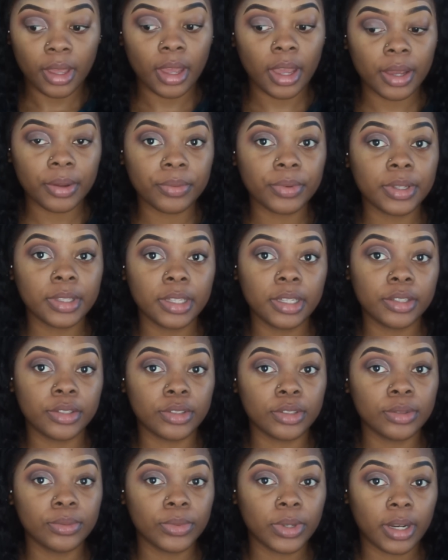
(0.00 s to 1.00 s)
I really
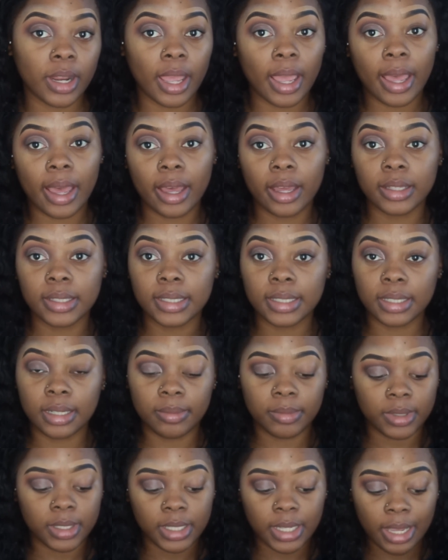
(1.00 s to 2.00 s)
do want to add
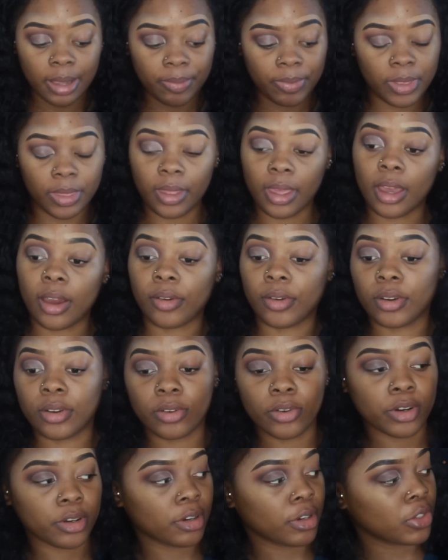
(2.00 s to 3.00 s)
some depth in the outer
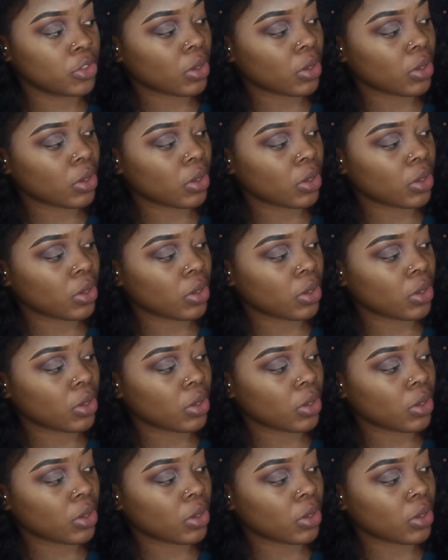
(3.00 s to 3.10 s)
corner,